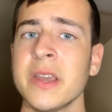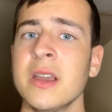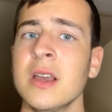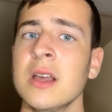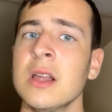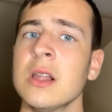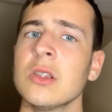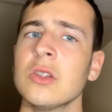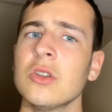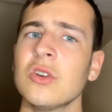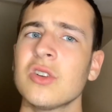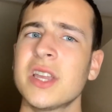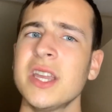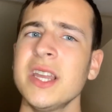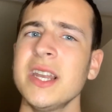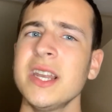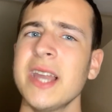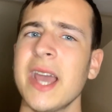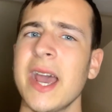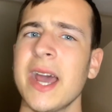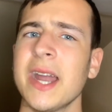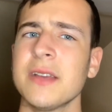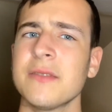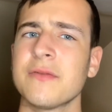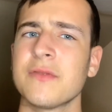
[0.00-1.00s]
Looking
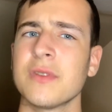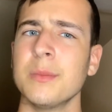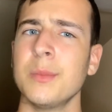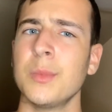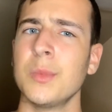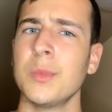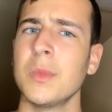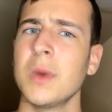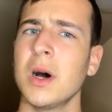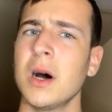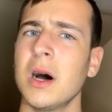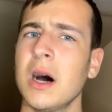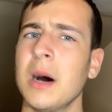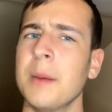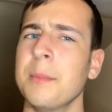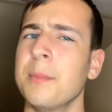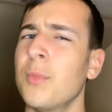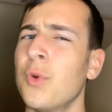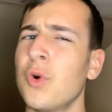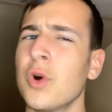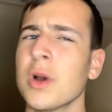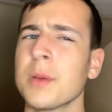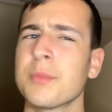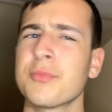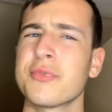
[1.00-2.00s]
at it from a
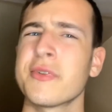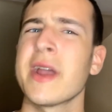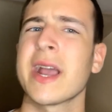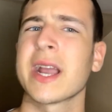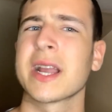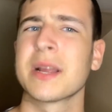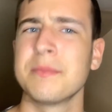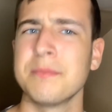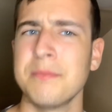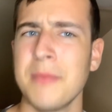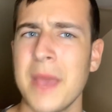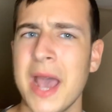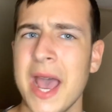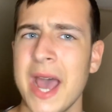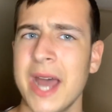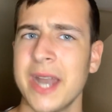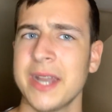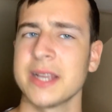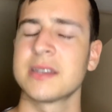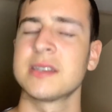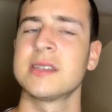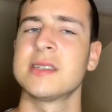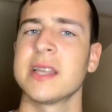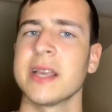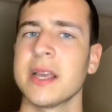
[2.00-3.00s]
more pragmatic
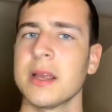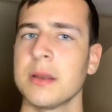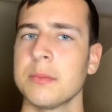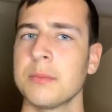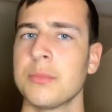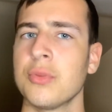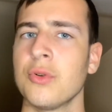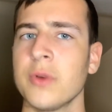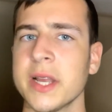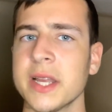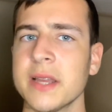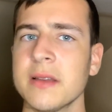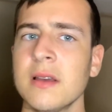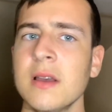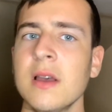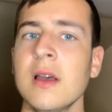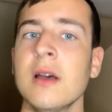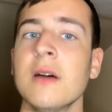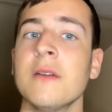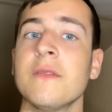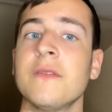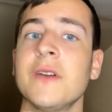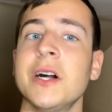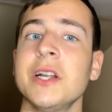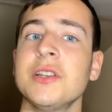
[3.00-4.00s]
standpoint,
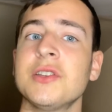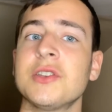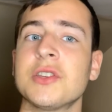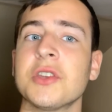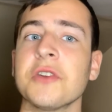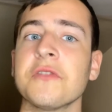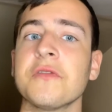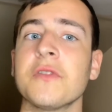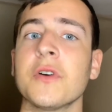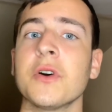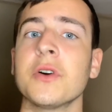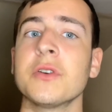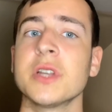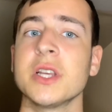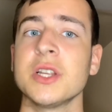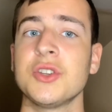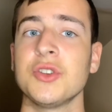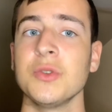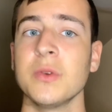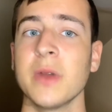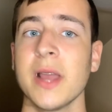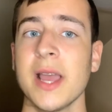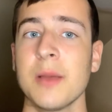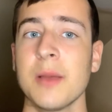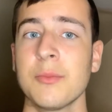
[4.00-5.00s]
funds devoted
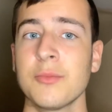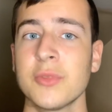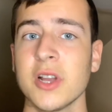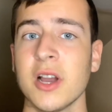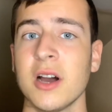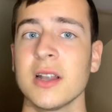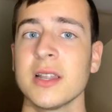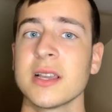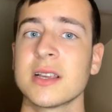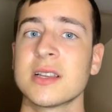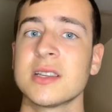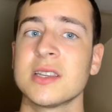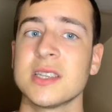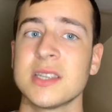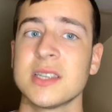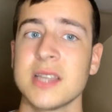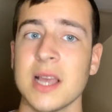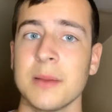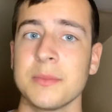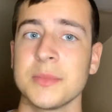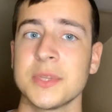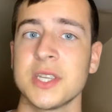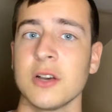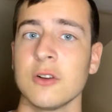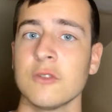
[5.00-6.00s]
to embryonic
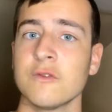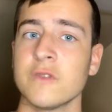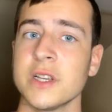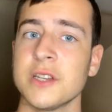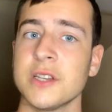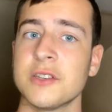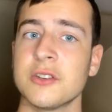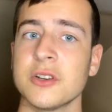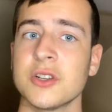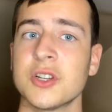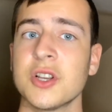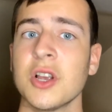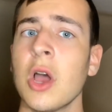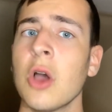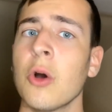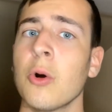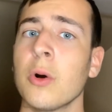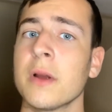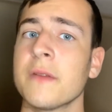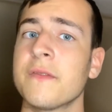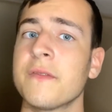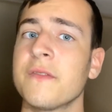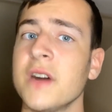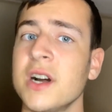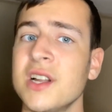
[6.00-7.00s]
stem cell research are
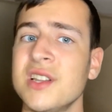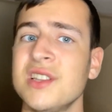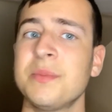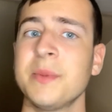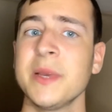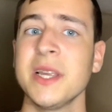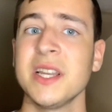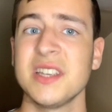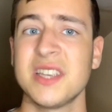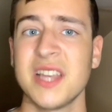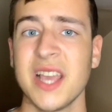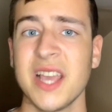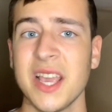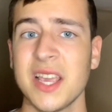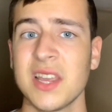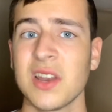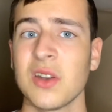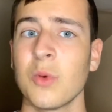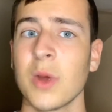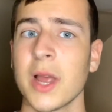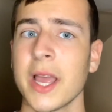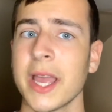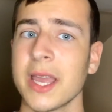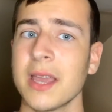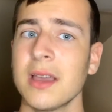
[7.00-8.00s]
funds being taken
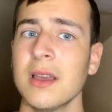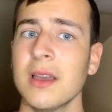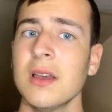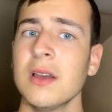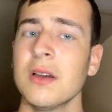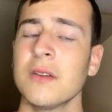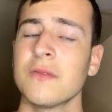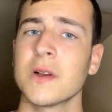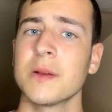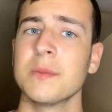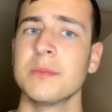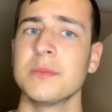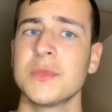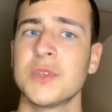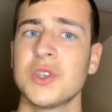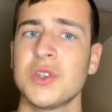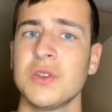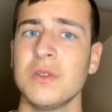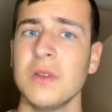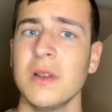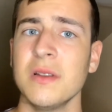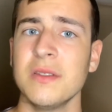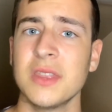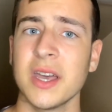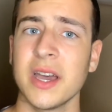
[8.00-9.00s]
away from
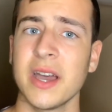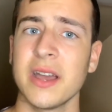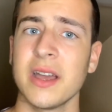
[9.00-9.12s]
the